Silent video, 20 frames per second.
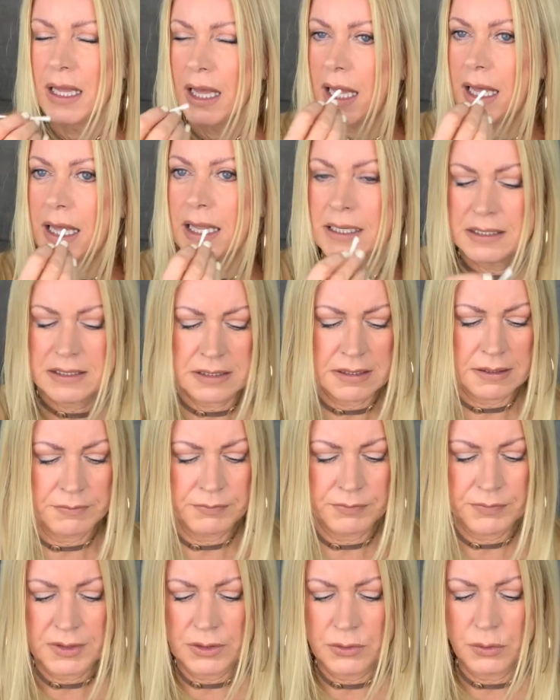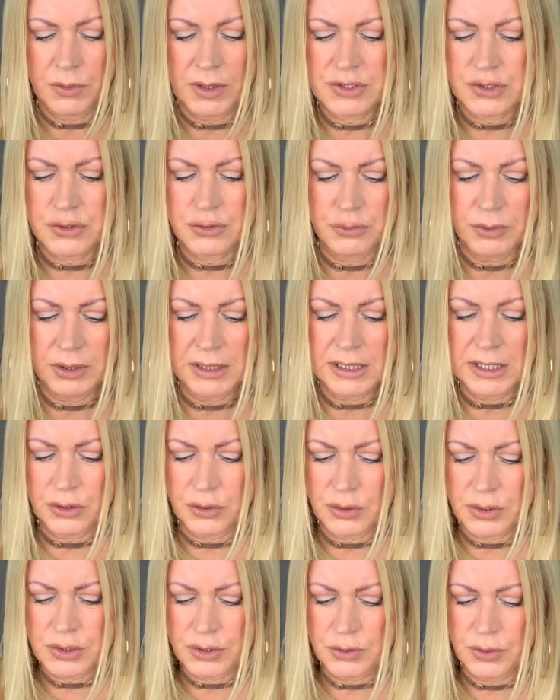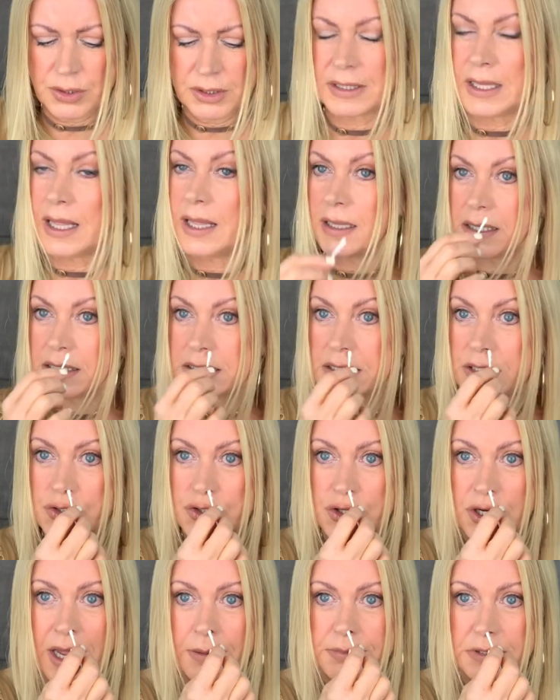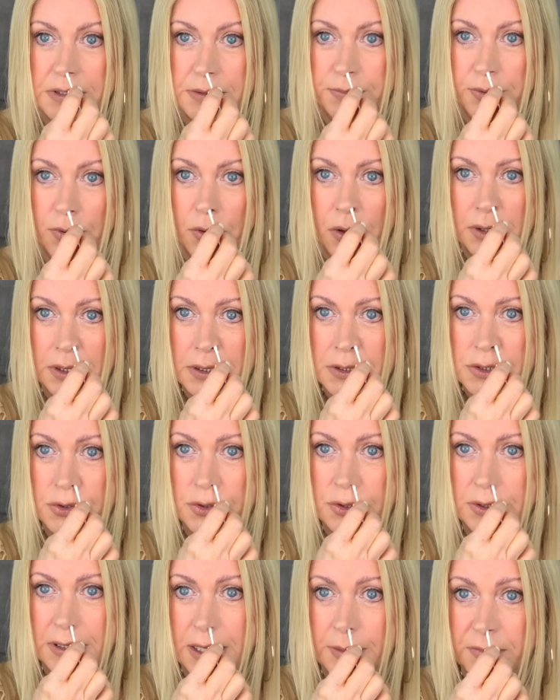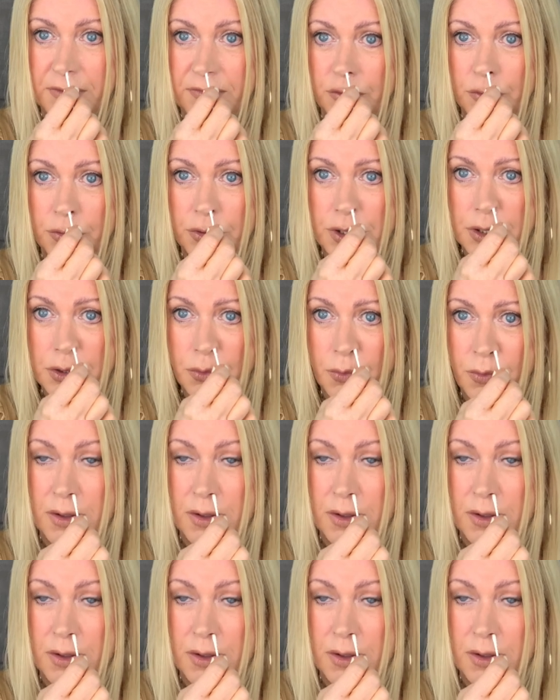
And you know, it's really good doing that, because it traps the pollen. Doing that before you go